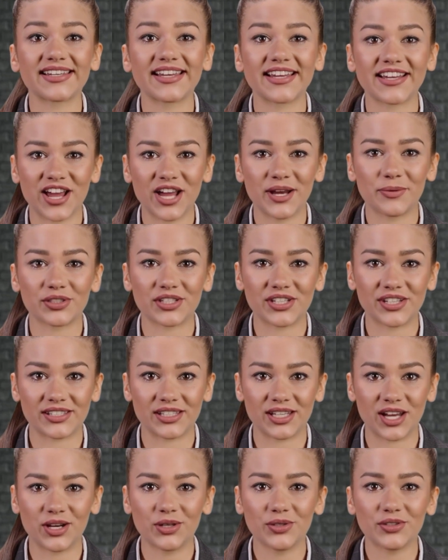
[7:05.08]
in options
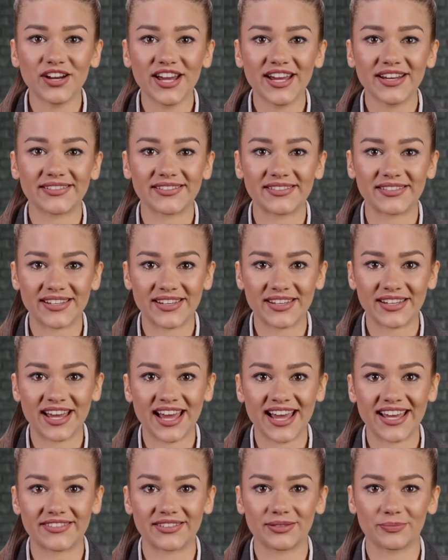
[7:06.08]
contracts that
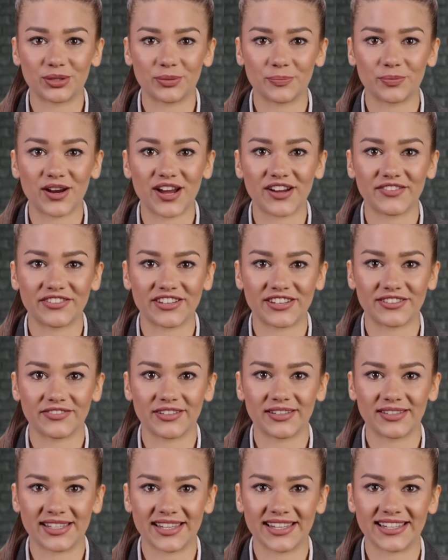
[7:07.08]
allow them to profit
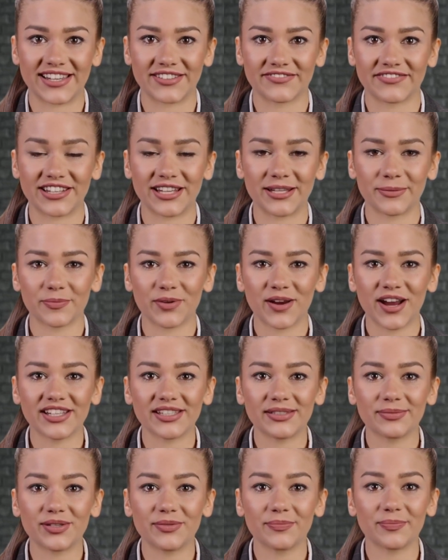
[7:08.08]
from significant
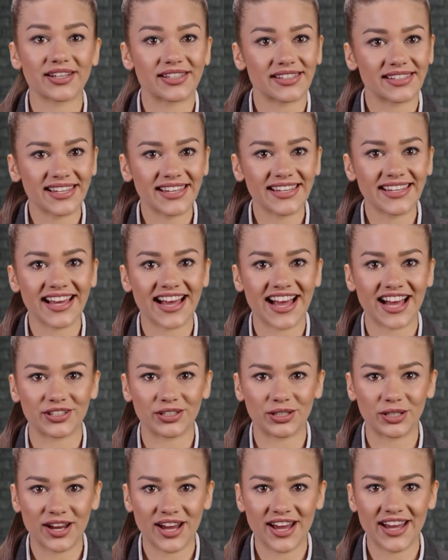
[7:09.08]
price movements in the
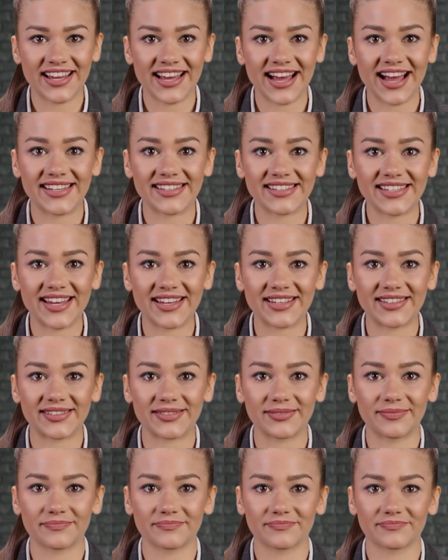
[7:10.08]
underlying asset.
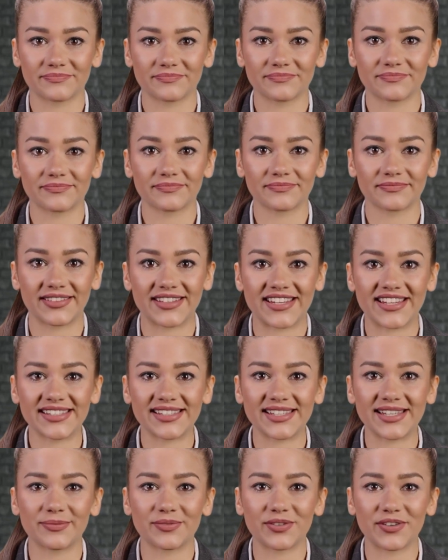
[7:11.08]
This
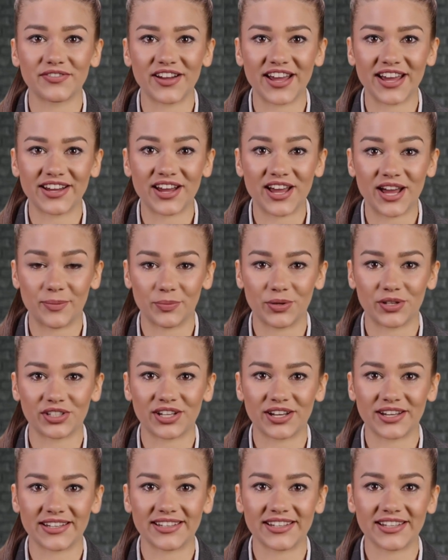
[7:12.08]
can provide
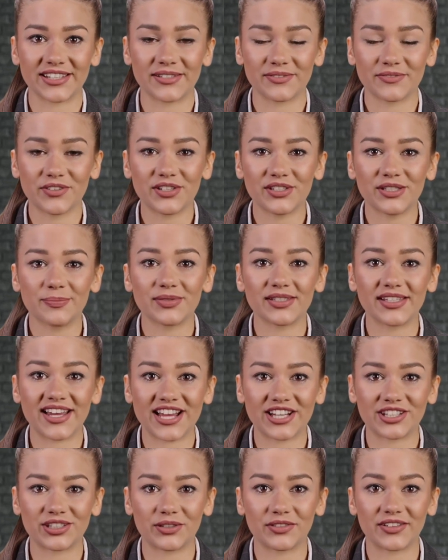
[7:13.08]
opportunities for
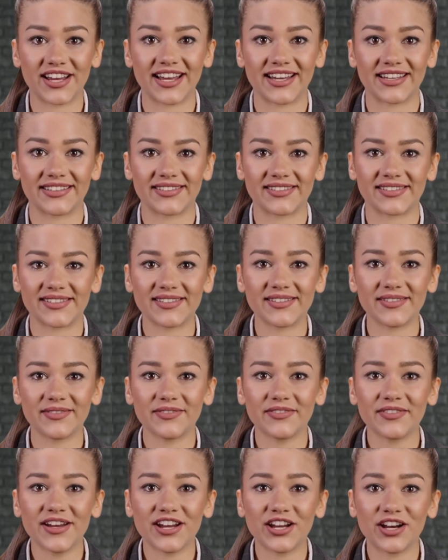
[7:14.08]
substantial gains,
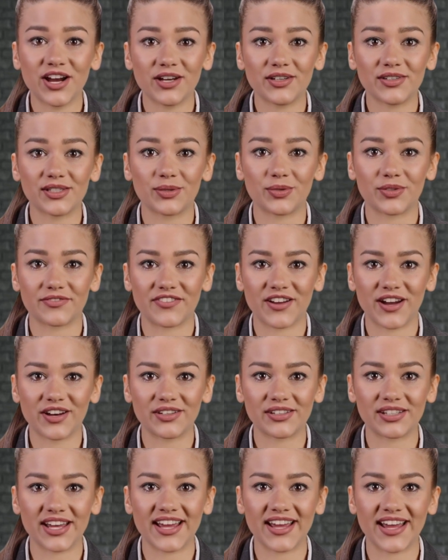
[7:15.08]
but it also
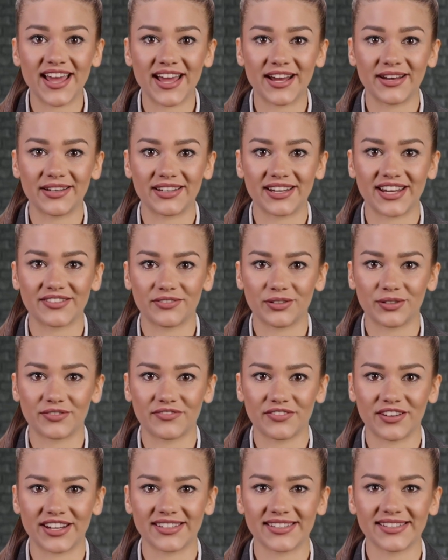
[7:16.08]
involves a higher level
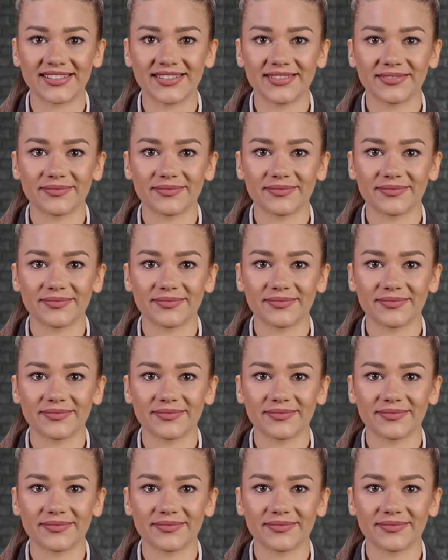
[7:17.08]
of risk.